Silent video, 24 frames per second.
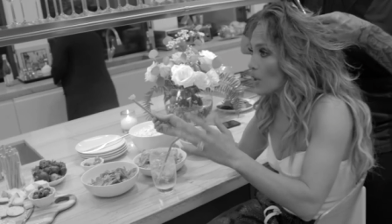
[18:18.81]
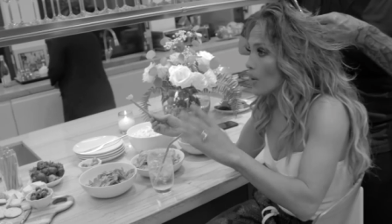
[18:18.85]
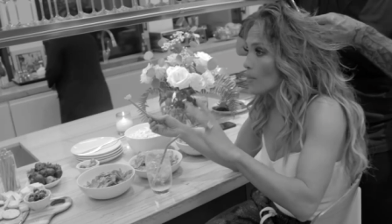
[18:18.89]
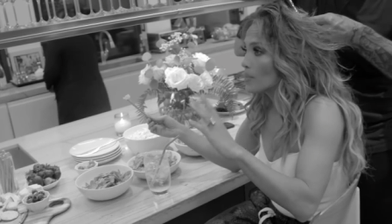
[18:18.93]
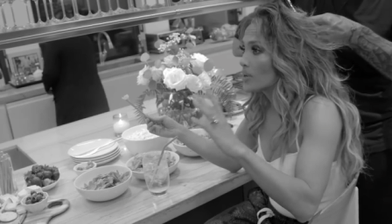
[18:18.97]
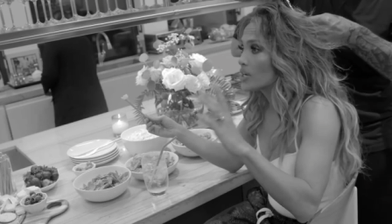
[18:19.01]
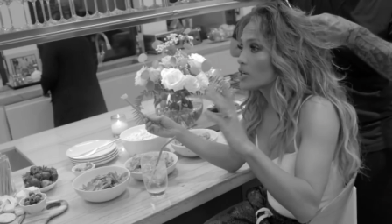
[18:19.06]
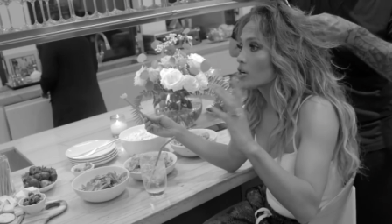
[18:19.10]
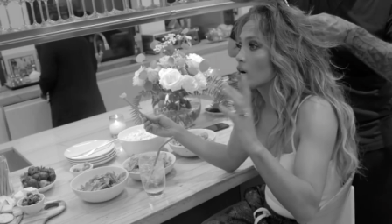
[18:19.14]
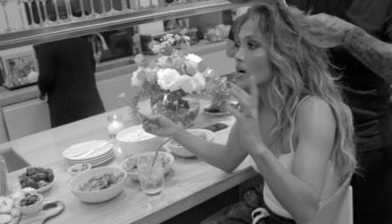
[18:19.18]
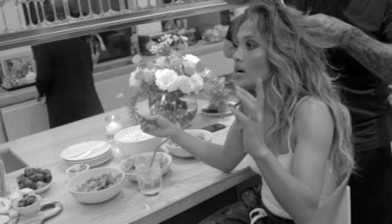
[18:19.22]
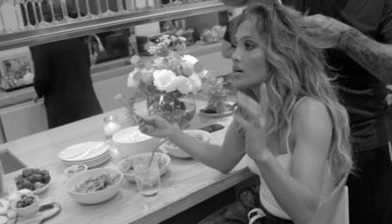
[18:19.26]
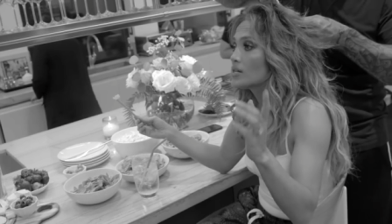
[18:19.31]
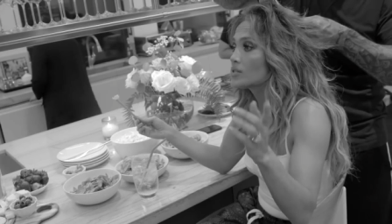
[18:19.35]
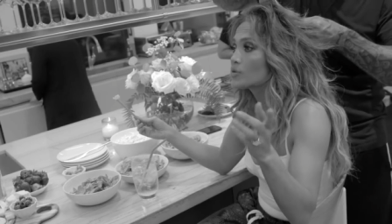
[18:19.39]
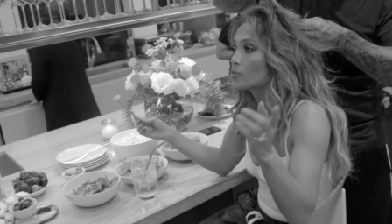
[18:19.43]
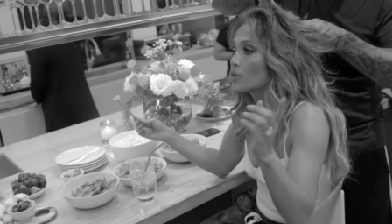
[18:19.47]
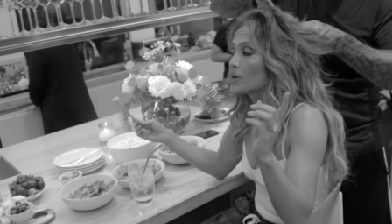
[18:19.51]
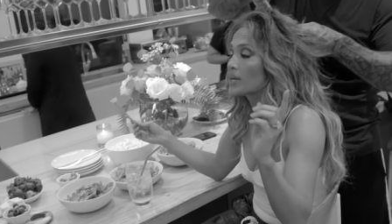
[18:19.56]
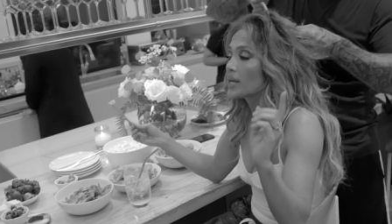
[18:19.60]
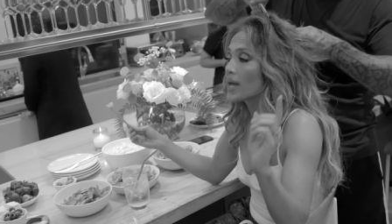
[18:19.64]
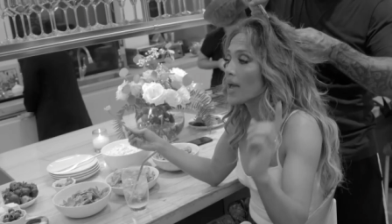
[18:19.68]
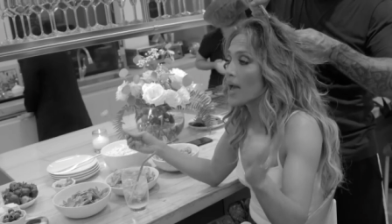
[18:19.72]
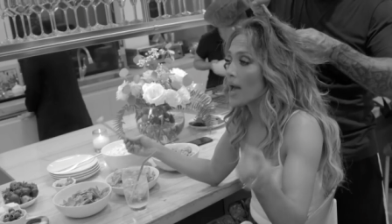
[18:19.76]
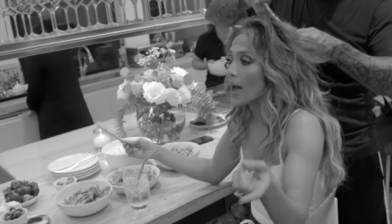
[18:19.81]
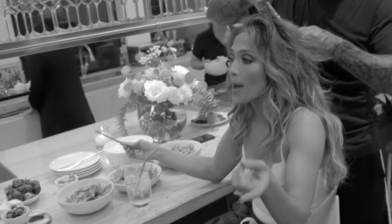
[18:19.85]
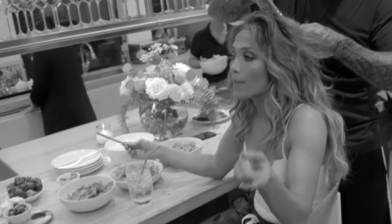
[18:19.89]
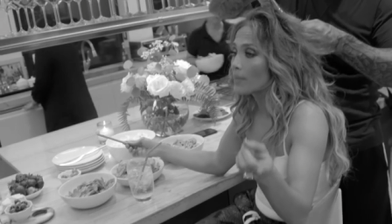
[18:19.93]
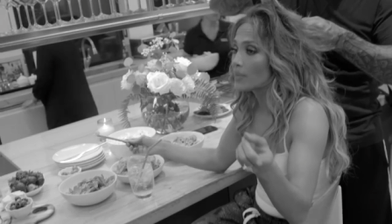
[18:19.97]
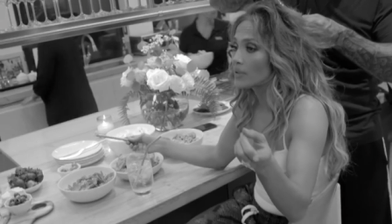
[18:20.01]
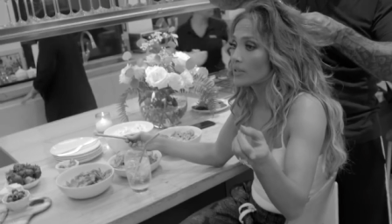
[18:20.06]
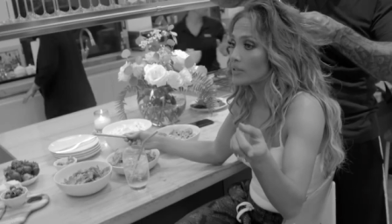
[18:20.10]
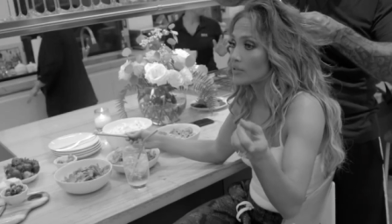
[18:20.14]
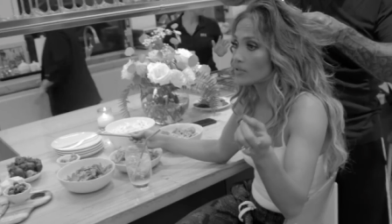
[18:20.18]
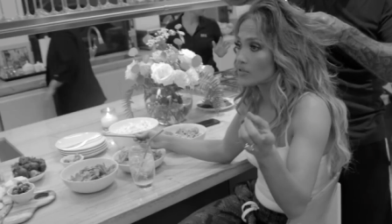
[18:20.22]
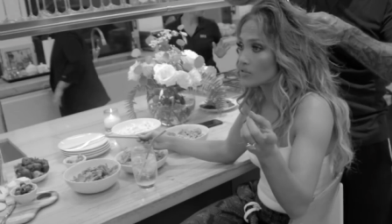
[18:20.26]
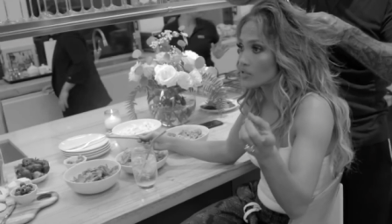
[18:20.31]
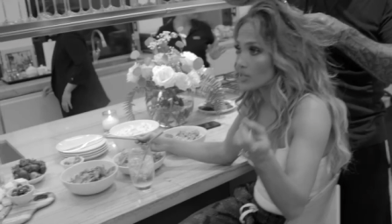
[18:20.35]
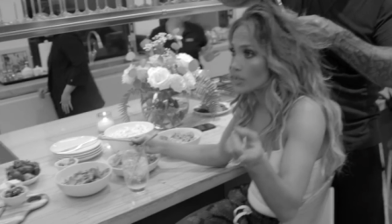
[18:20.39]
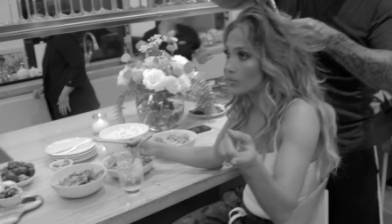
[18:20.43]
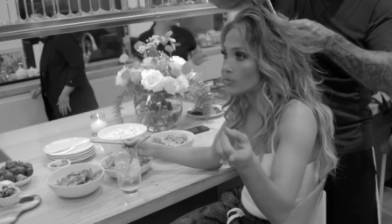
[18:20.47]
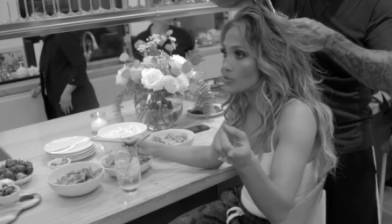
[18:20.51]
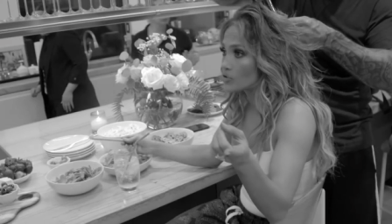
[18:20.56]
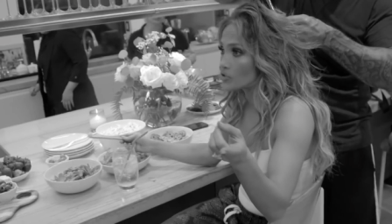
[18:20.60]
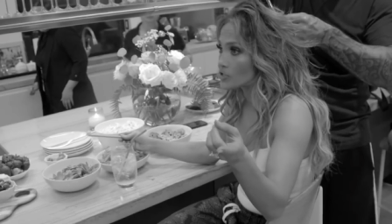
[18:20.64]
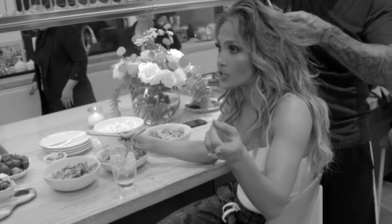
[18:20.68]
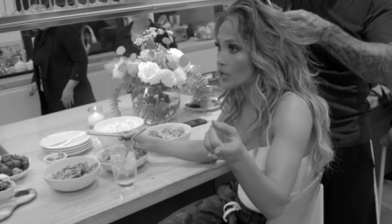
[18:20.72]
thought it was because when it happened at the Staples